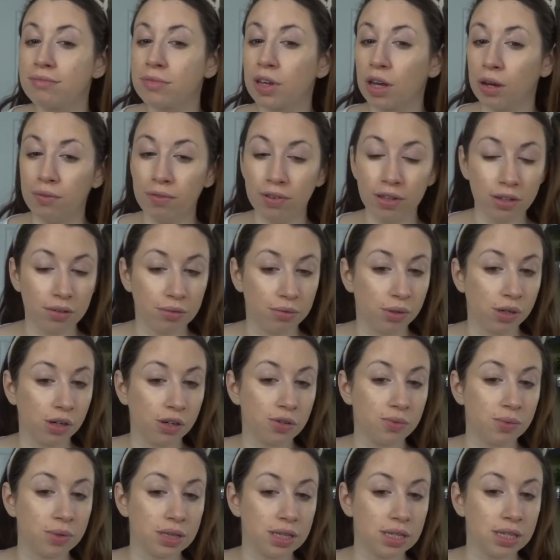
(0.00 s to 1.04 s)
Hopefully it
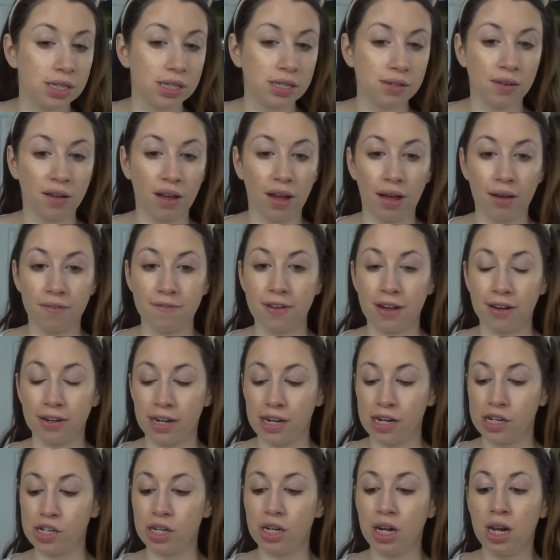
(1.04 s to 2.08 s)
works with this uh,
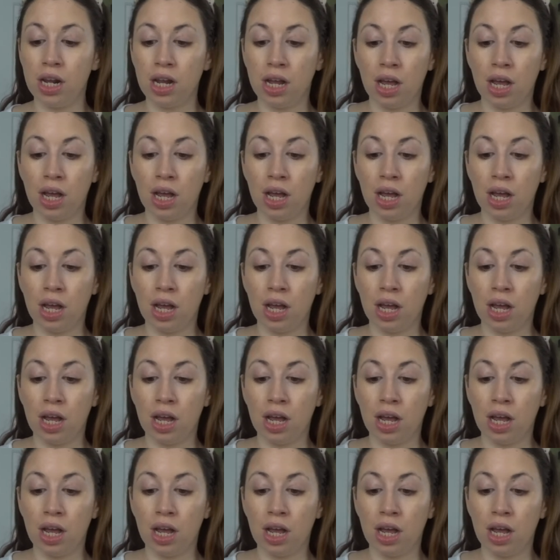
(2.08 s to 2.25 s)
foundation.